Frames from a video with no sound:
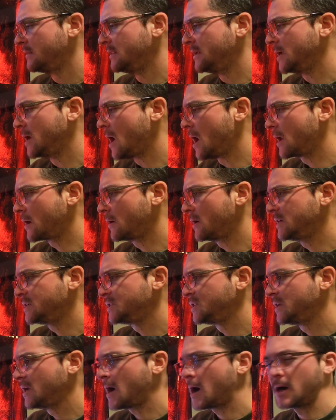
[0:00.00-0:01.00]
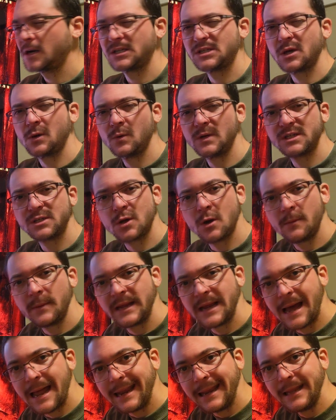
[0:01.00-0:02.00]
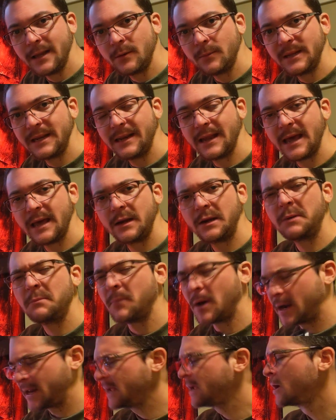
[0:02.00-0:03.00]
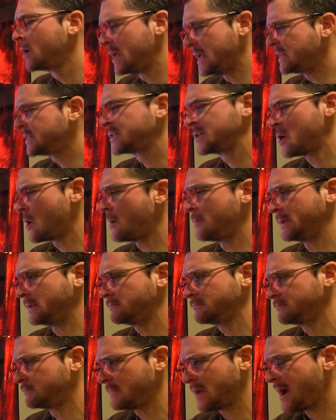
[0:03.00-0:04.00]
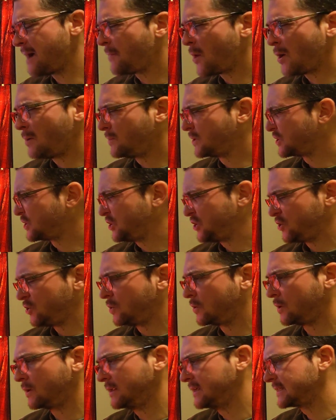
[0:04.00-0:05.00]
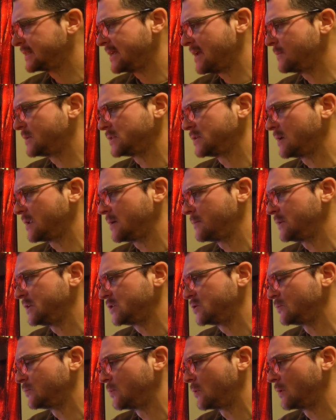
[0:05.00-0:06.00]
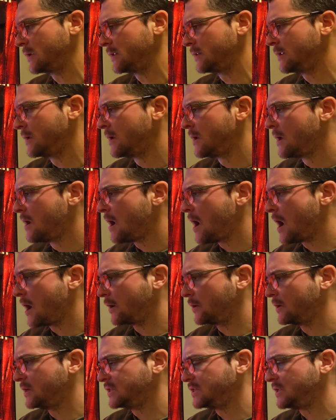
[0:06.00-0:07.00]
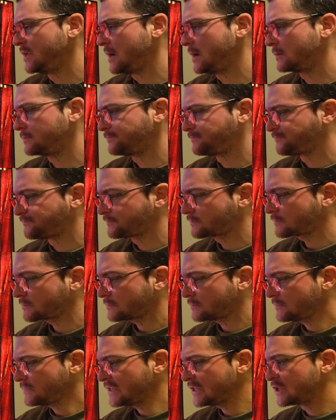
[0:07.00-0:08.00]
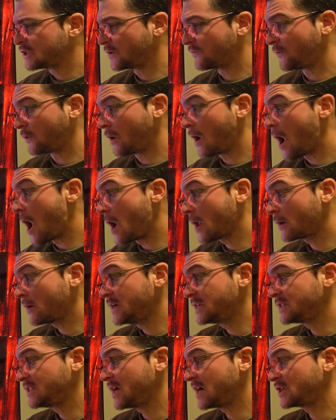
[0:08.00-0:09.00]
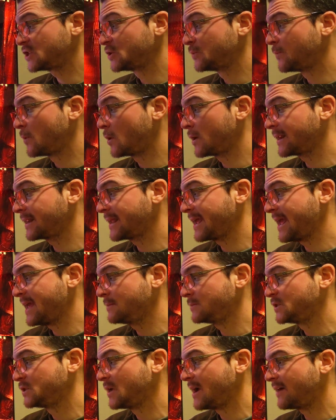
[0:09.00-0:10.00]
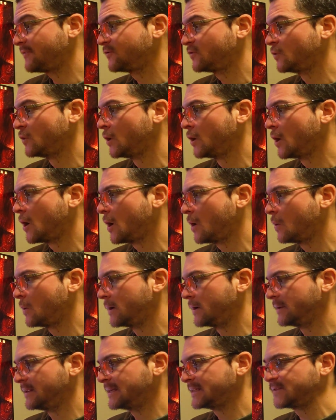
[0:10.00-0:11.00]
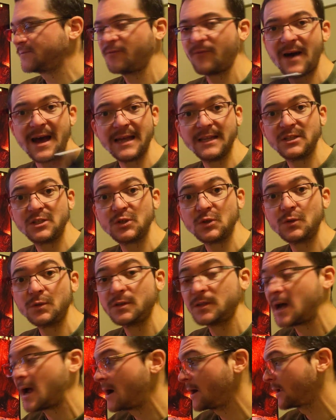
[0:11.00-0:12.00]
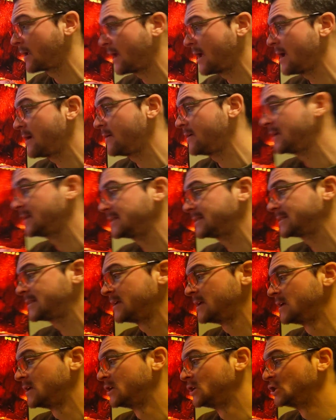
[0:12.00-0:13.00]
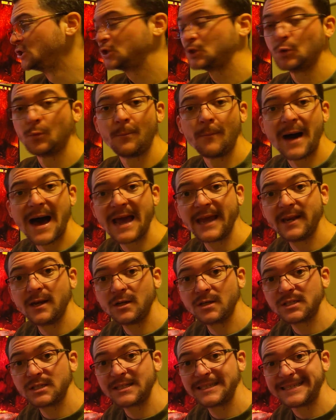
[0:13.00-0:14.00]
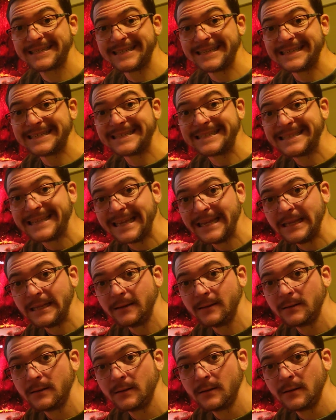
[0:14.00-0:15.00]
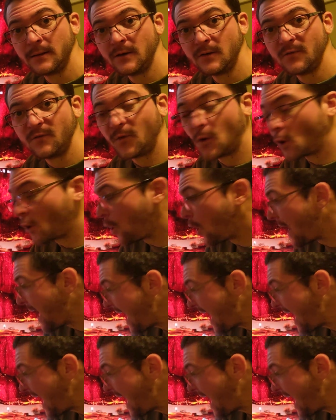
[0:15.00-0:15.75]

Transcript: The auto HDR is always coming a little bit later, but it is coming. I'm almost sure this game is gonna be supporting auto HDR. So for auto HDR supported games, you have to lower these fine-tuned dark areas to minus 16 for